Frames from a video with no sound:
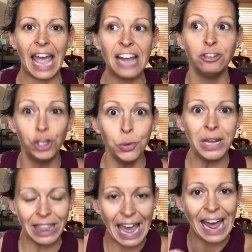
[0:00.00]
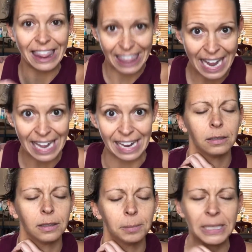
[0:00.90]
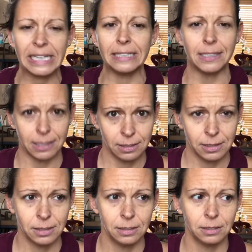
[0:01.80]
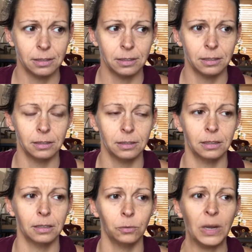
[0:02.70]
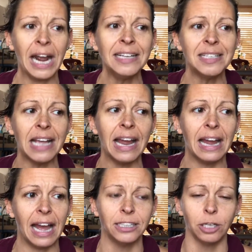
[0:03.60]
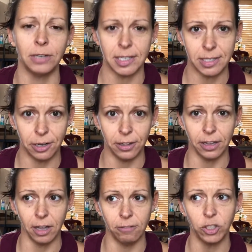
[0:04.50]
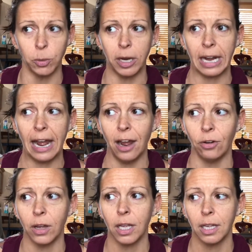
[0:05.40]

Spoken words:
and doing that thing. Please. When I say I don't necessarily love to work out,